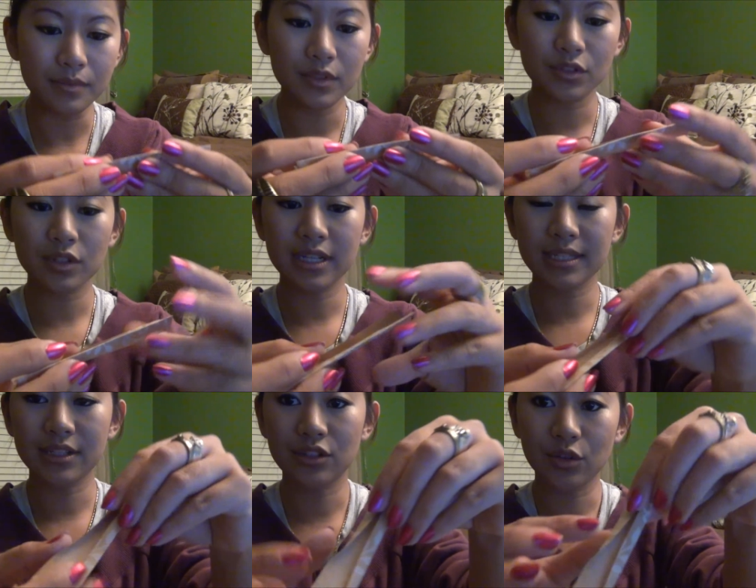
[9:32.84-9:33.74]
So like I
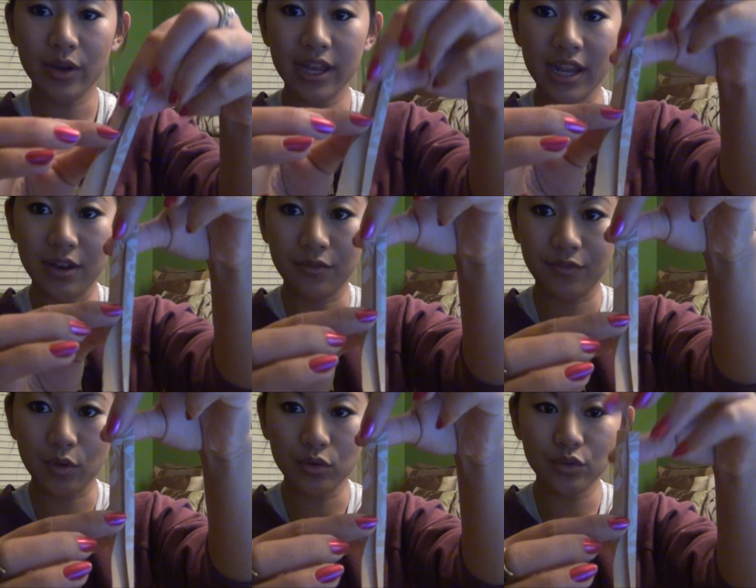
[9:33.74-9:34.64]
said, just go ahead and
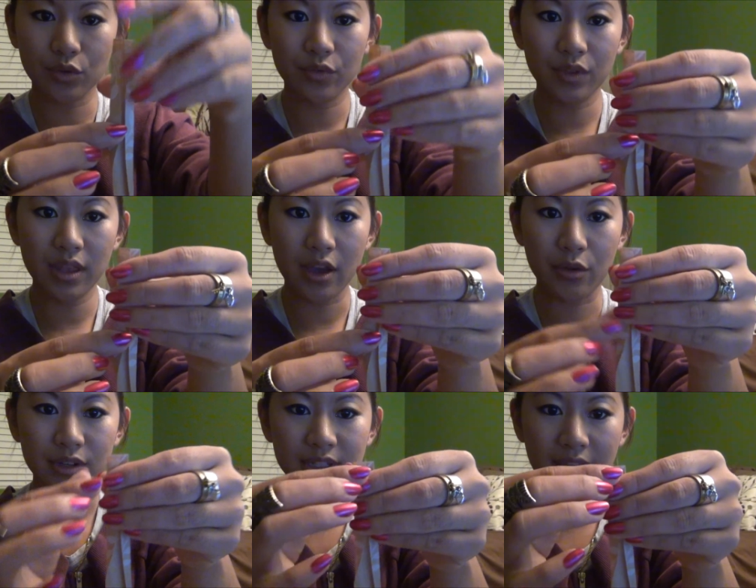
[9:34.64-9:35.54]
fold over the
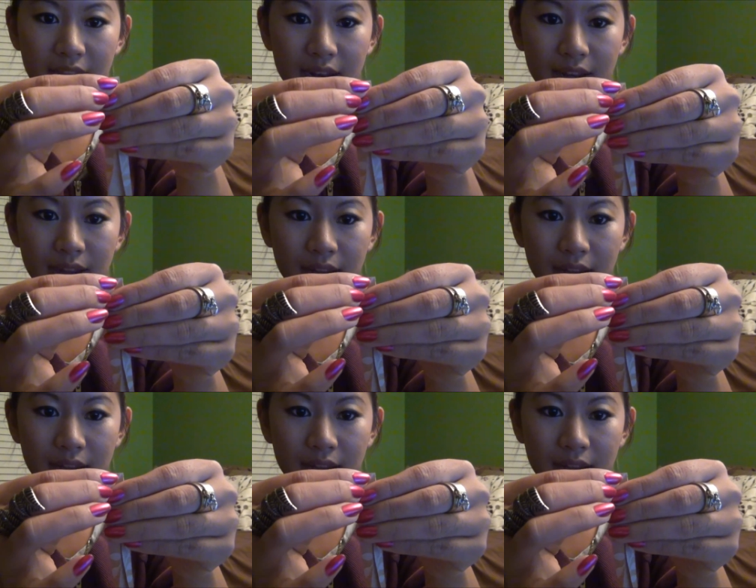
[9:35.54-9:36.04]
other side.